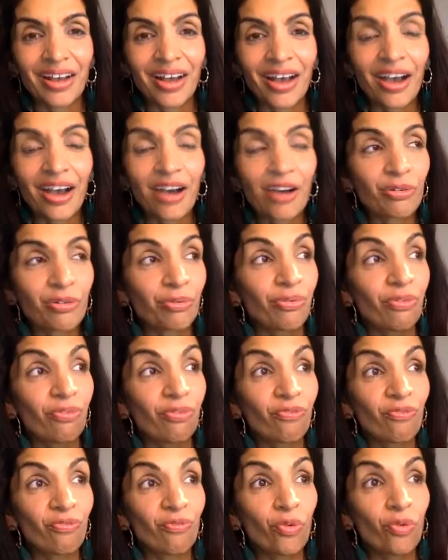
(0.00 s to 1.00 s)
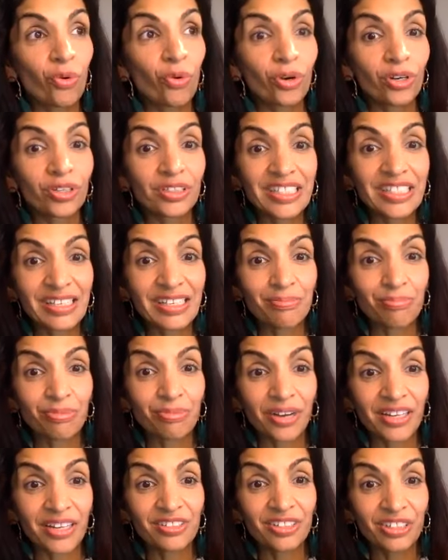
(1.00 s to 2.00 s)
Oh, 4D
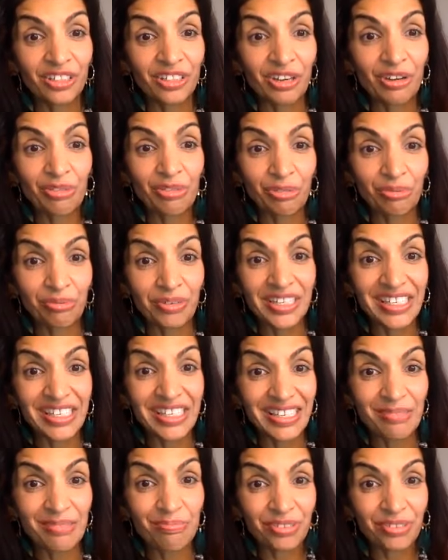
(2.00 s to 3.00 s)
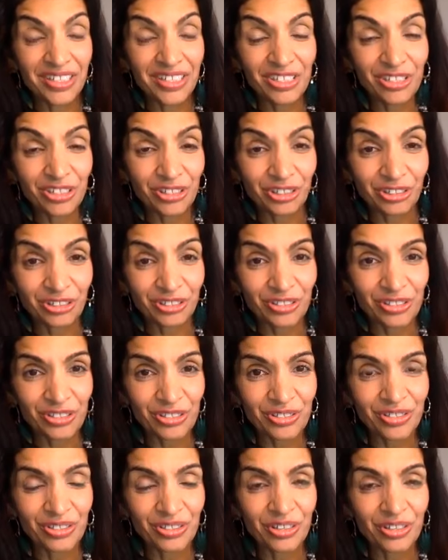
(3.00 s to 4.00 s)
print, you know, 3D printers